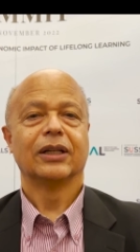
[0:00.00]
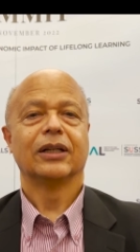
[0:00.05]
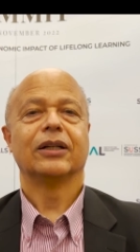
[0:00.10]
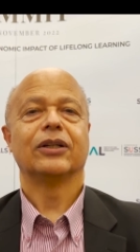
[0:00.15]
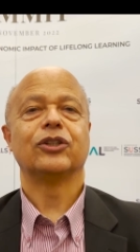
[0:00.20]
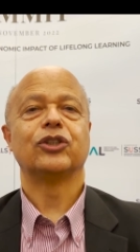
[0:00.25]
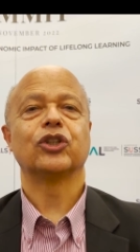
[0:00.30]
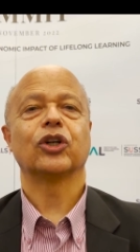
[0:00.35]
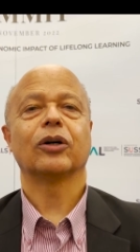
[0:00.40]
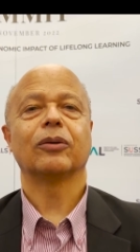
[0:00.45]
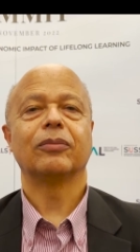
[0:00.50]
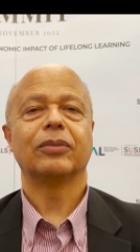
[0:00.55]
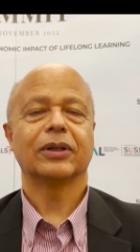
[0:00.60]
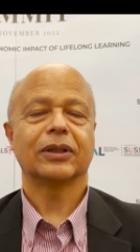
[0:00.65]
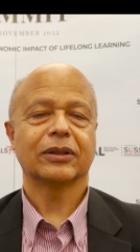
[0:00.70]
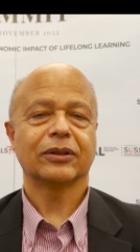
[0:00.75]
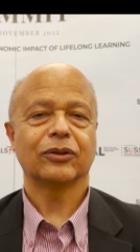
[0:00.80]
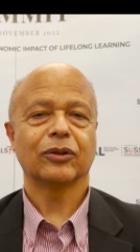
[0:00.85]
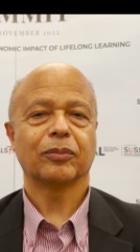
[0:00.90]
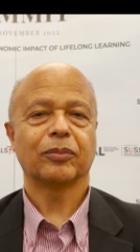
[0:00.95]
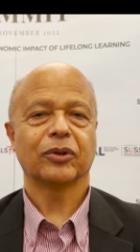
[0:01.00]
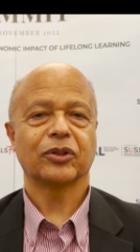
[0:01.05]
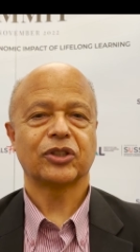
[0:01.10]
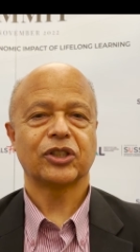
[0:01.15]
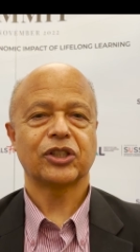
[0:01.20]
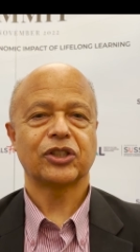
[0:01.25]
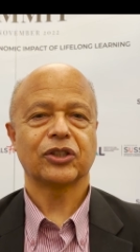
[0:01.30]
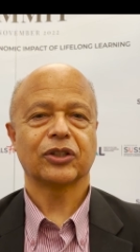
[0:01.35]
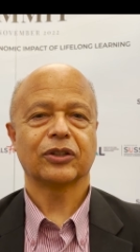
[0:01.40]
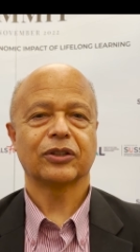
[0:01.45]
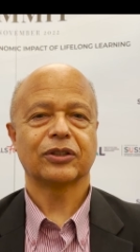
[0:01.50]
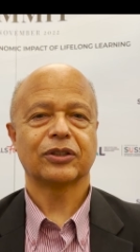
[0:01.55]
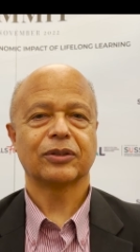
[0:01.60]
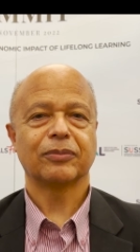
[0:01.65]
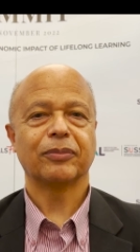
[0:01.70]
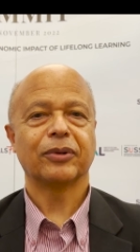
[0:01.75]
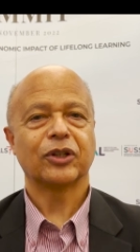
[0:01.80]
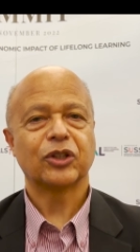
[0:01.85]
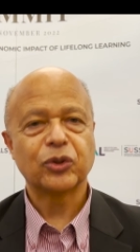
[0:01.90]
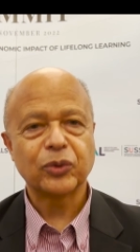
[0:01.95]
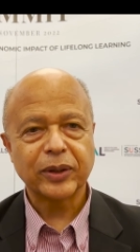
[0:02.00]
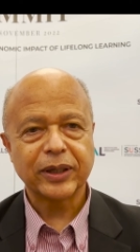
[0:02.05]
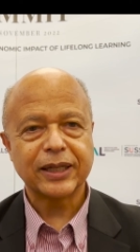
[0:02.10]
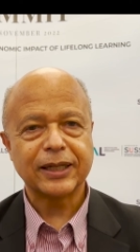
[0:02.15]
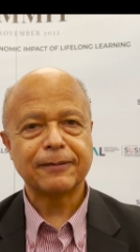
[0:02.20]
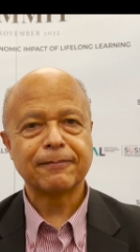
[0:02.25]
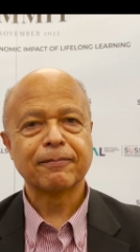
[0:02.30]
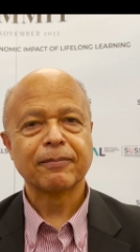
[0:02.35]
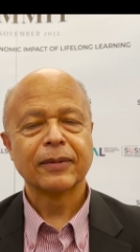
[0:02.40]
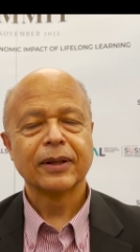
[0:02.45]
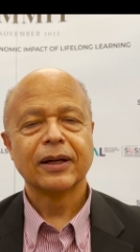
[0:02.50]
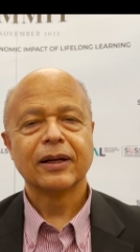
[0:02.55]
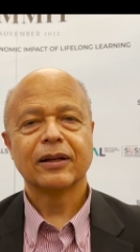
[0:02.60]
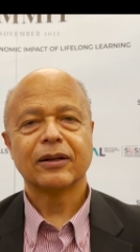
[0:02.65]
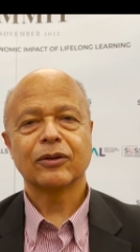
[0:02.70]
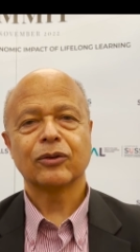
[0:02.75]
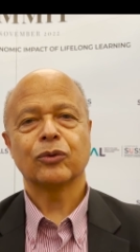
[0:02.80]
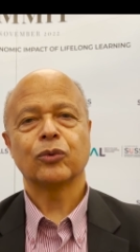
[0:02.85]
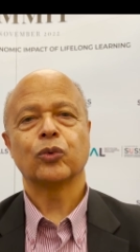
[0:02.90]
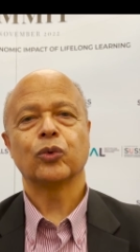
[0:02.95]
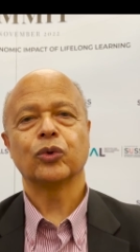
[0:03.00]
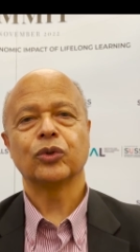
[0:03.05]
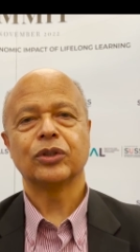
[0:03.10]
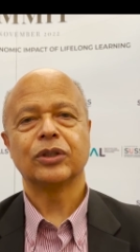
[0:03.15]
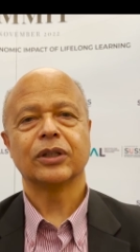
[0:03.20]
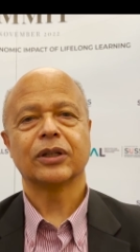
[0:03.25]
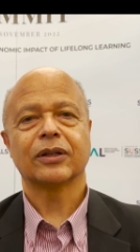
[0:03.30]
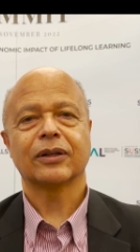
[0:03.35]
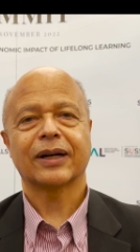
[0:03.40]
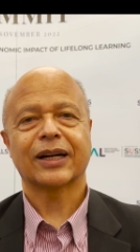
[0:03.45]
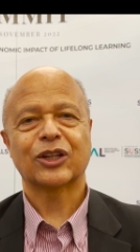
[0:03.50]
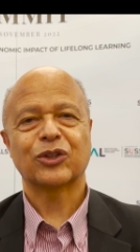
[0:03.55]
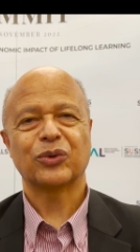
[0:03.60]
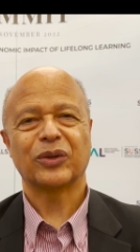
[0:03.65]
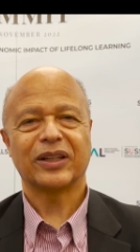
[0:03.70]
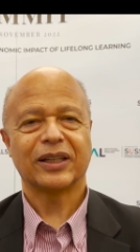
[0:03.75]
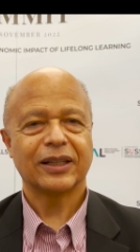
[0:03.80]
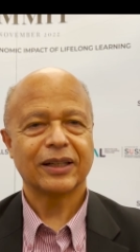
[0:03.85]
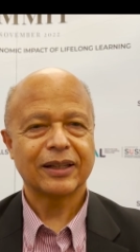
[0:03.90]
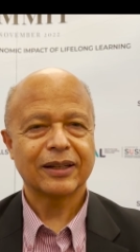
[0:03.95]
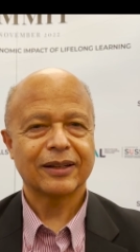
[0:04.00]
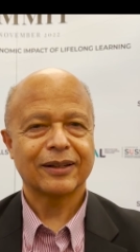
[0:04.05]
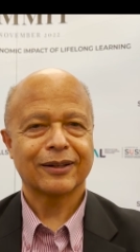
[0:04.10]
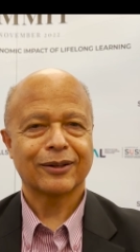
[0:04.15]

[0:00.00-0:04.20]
job positions, but really would actually